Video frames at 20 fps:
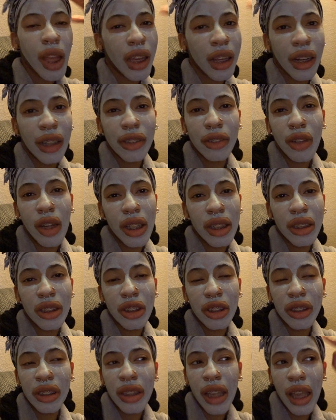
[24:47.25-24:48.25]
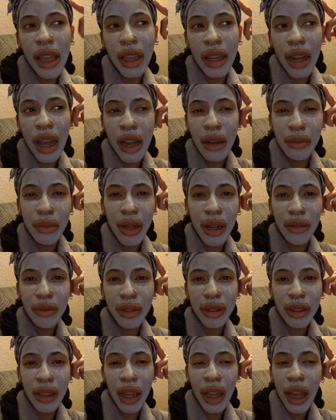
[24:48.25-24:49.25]
and I started to just take it out, but I
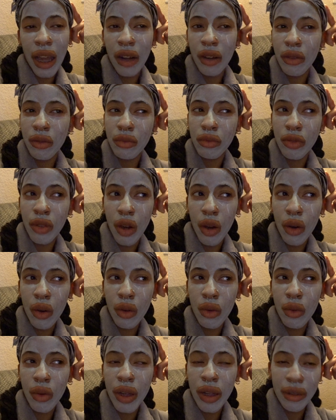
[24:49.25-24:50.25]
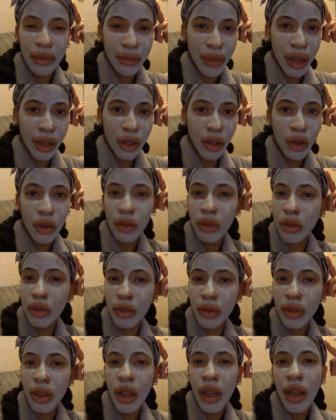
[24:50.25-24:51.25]
was like, I don't know if my
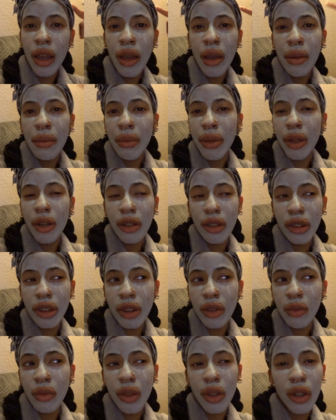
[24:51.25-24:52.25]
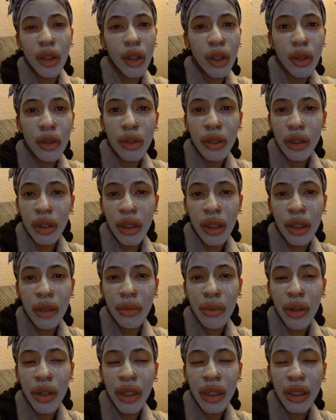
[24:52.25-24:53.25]
nose piercing would close
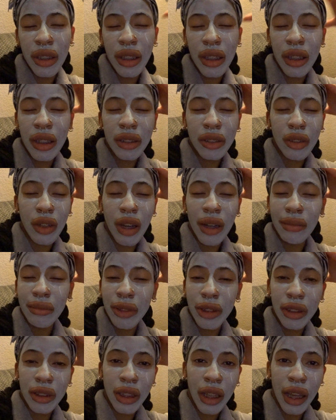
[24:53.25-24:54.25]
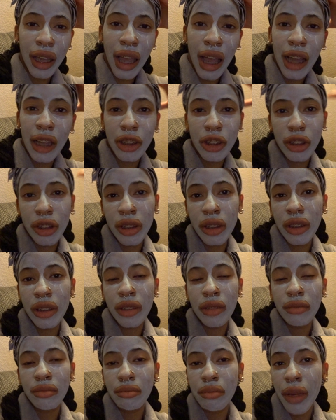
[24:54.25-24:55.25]
up or anything. So I'm just like, I'll
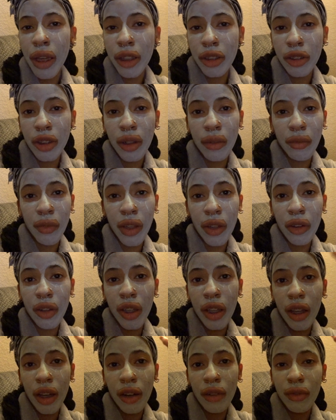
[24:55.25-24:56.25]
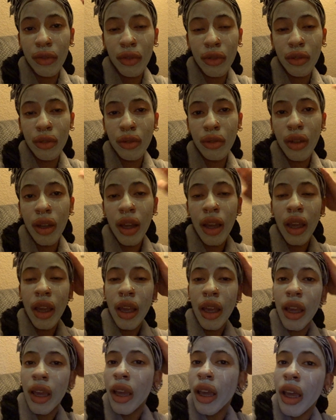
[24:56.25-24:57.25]
just make sure I'm very careful
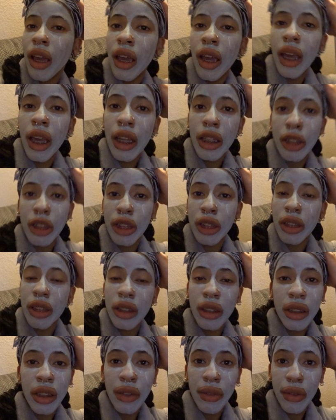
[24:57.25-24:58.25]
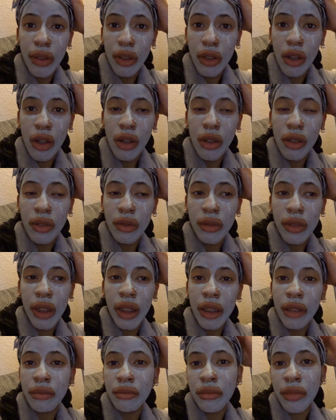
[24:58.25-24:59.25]
and just leave it alone
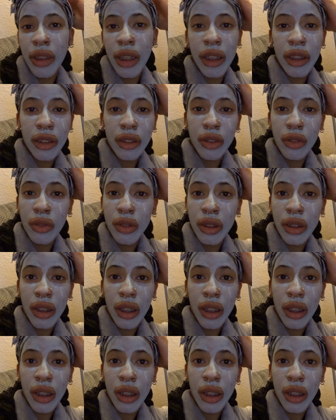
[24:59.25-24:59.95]
and let it do its